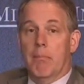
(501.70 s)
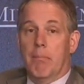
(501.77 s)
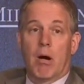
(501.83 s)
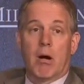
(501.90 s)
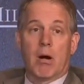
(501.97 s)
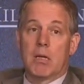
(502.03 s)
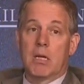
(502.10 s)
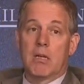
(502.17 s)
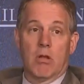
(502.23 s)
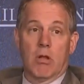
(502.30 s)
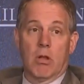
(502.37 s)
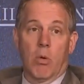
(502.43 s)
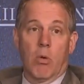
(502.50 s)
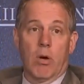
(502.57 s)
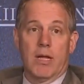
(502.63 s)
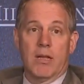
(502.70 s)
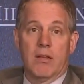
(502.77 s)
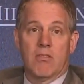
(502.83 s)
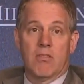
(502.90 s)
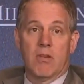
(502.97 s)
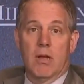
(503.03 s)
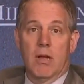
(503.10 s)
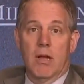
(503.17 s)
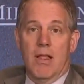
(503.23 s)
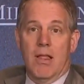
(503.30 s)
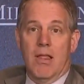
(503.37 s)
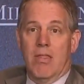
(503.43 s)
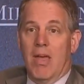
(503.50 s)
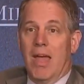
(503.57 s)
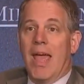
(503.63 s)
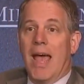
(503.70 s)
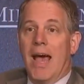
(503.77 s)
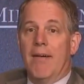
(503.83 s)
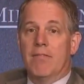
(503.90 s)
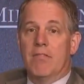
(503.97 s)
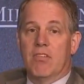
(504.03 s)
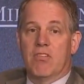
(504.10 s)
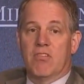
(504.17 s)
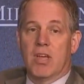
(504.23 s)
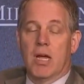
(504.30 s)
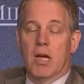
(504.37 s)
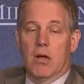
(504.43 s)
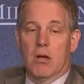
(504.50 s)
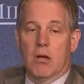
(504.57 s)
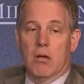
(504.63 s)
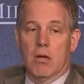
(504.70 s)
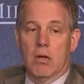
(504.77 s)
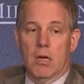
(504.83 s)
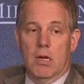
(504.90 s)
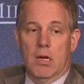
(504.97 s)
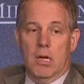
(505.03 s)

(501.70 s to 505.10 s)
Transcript: Barclays and Lloyds, they have to sell